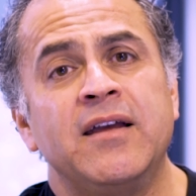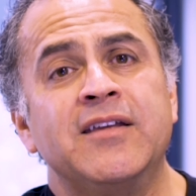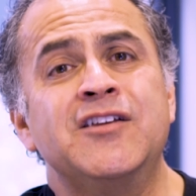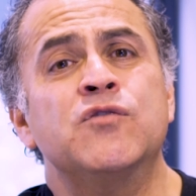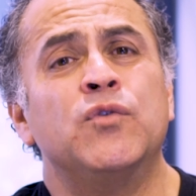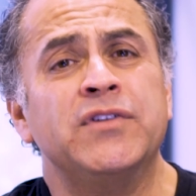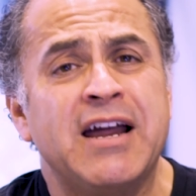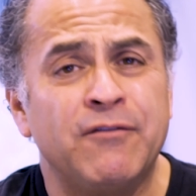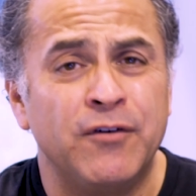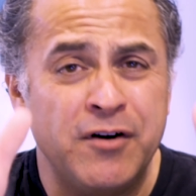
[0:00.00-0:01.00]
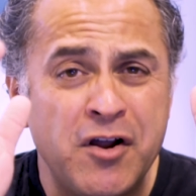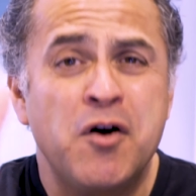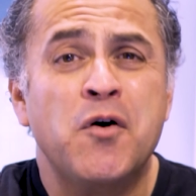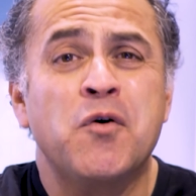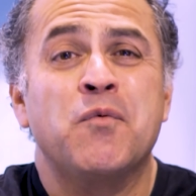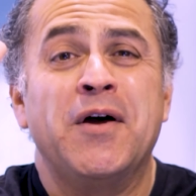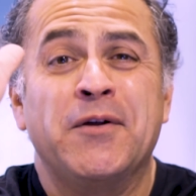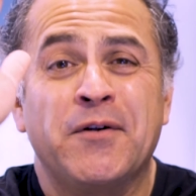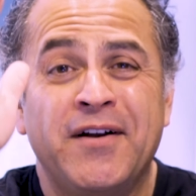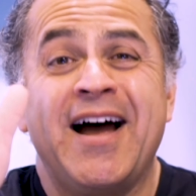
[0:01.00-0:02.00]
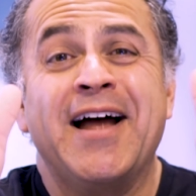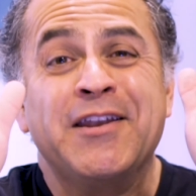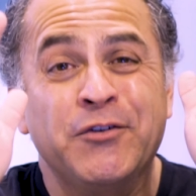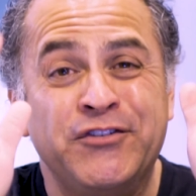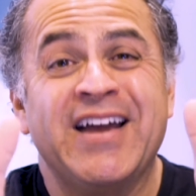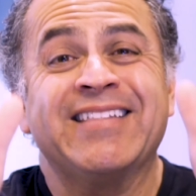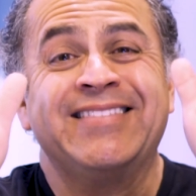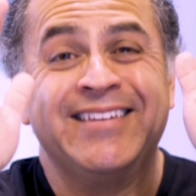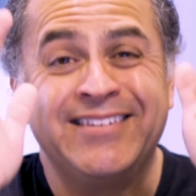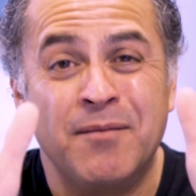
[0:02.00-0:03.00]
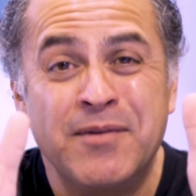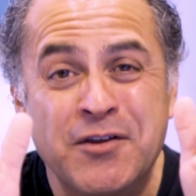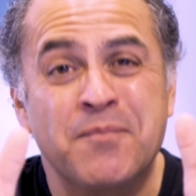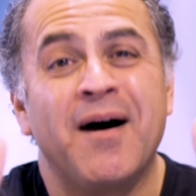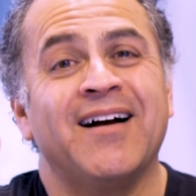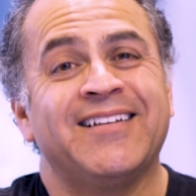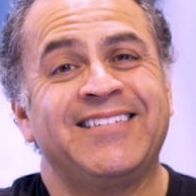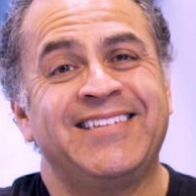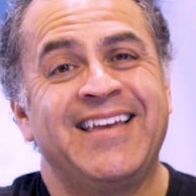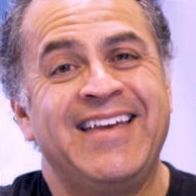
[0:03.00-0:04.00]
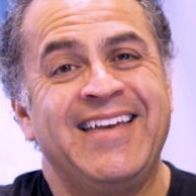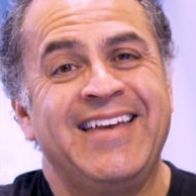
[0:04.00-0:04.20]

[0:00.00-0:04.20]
you will never know whether or not you checked the W box.